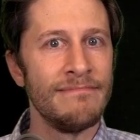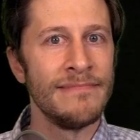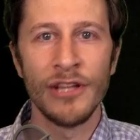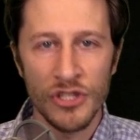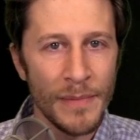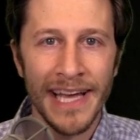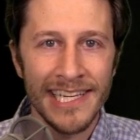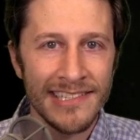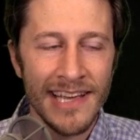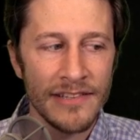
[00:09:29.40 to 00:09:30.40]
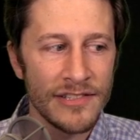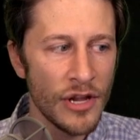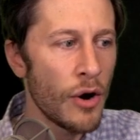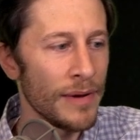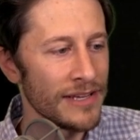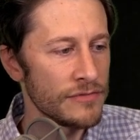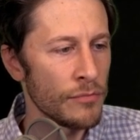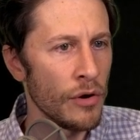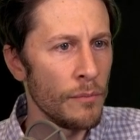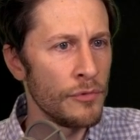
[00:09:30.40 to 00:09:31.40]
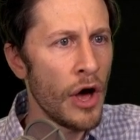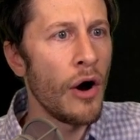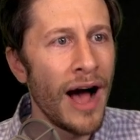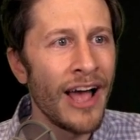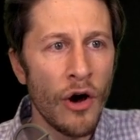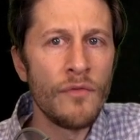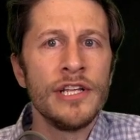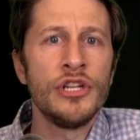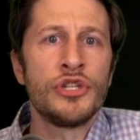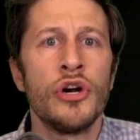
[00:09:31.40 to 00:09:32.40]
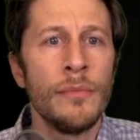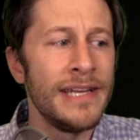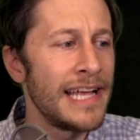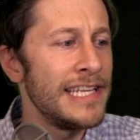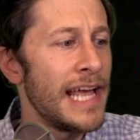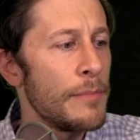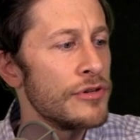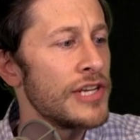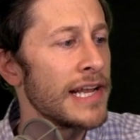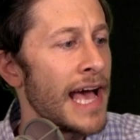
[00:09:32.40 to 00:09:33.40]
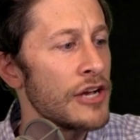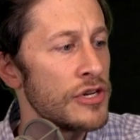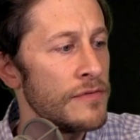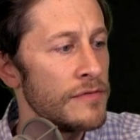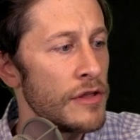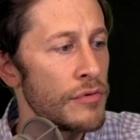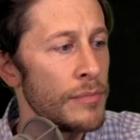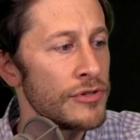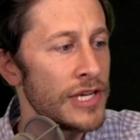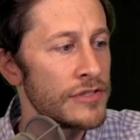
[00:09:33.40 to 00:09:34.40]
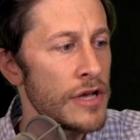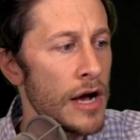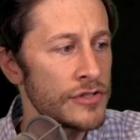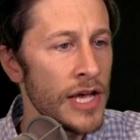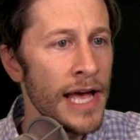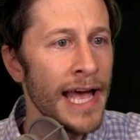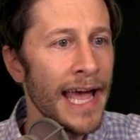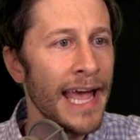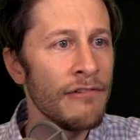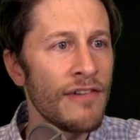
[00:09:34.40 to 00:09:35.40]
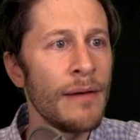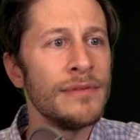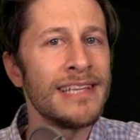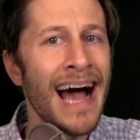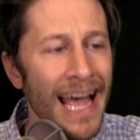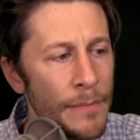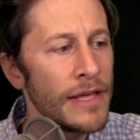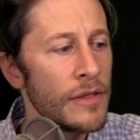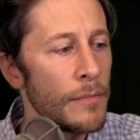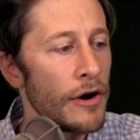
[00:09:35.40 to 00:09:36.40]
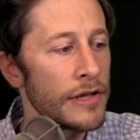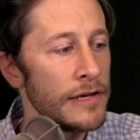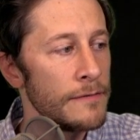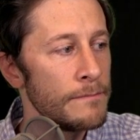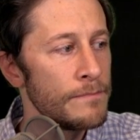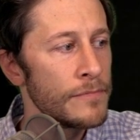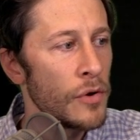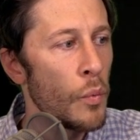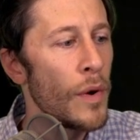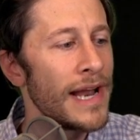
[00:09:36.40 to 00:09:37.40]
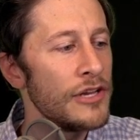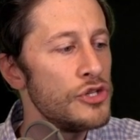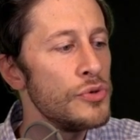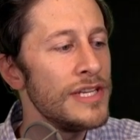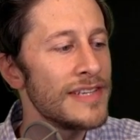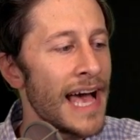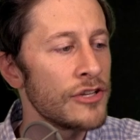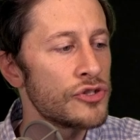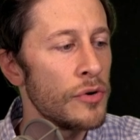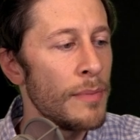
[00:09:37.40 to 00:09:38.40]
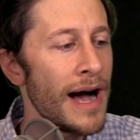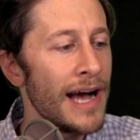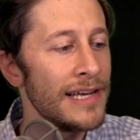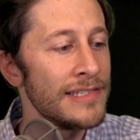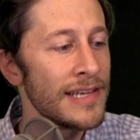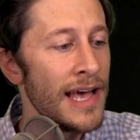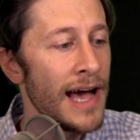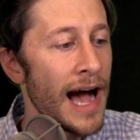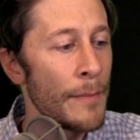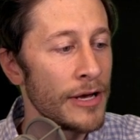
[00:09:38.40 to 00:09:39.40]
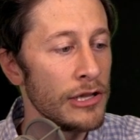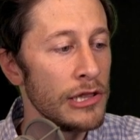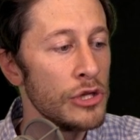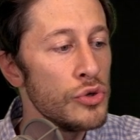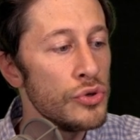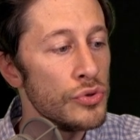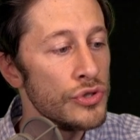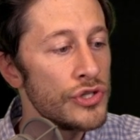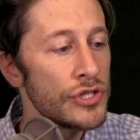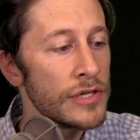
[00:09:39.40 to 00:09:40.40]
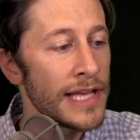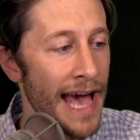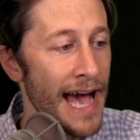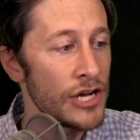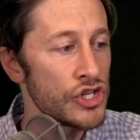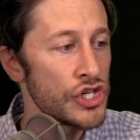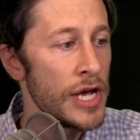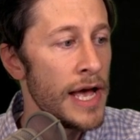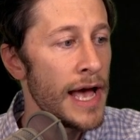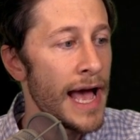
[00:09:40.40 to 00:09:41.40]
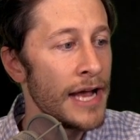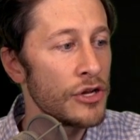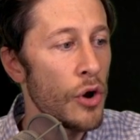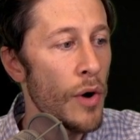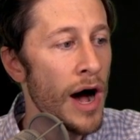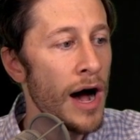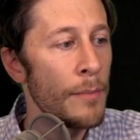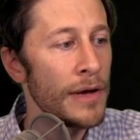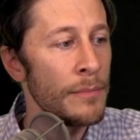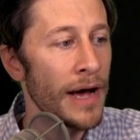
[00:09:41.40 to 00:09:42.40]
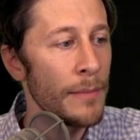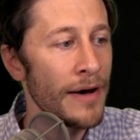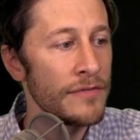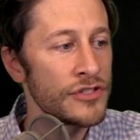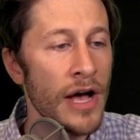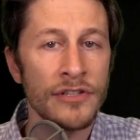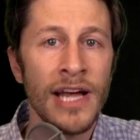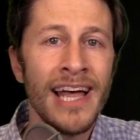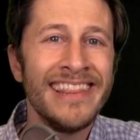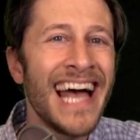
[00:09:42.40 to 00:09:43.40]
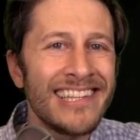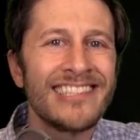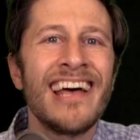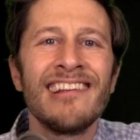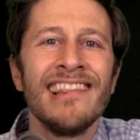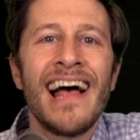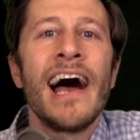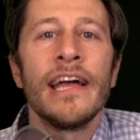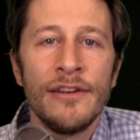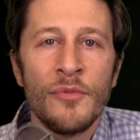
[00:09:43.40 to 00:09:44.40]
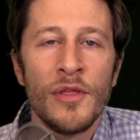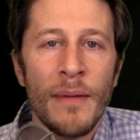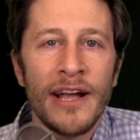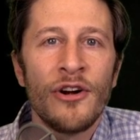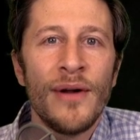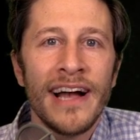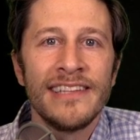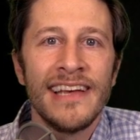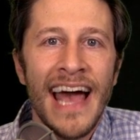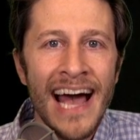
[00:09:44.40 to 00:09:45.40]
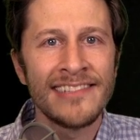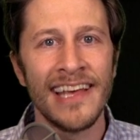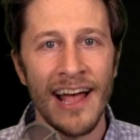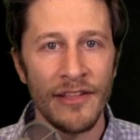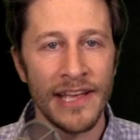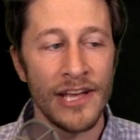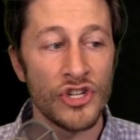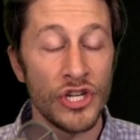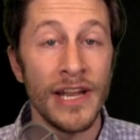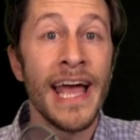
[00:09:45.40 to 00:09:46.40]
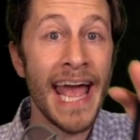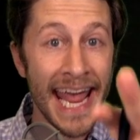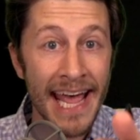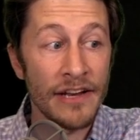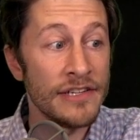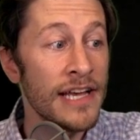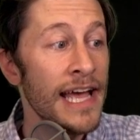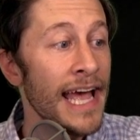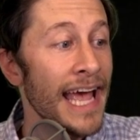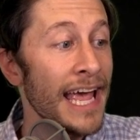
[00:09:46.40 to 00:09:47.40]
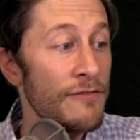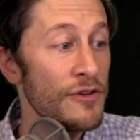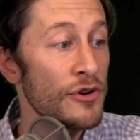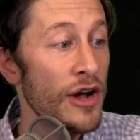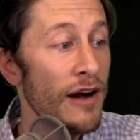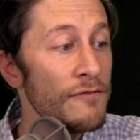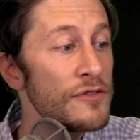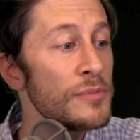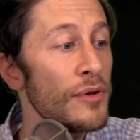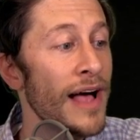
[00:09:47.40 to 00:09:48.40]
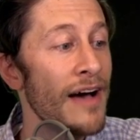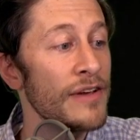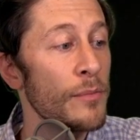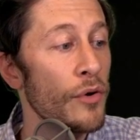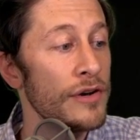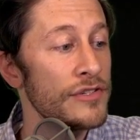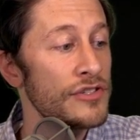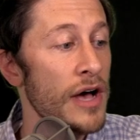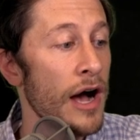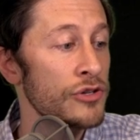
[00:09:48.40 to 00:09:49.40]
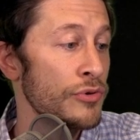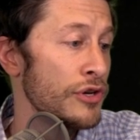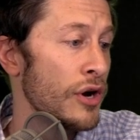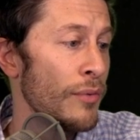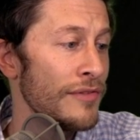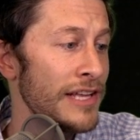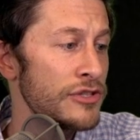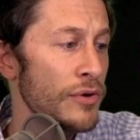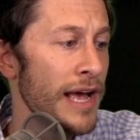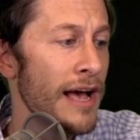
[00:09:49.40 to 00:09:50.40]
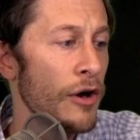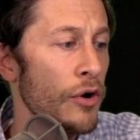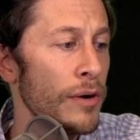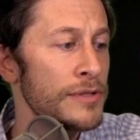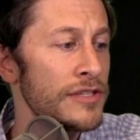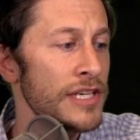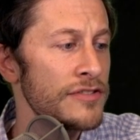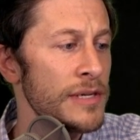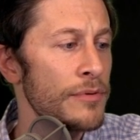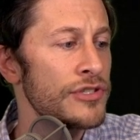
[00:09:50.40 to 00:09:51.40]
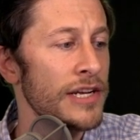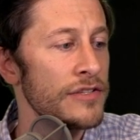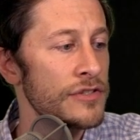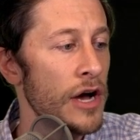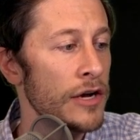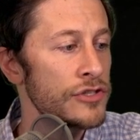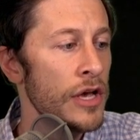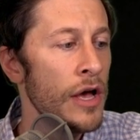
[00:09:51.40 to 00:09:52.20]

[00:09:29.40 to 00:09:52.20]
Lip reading: Doesn't make any sense. No, because, no, I already determined I need 8% cash and 53% stocks. If I'm timing the market, when I do these extra buys, I'm going to lose cash and go up in my amount of stocks. That's not aligned with my correct asset allocation. And if you're comfortable having more in stocks, where you go, well, that's okay, I'll go up to 60% in stocks.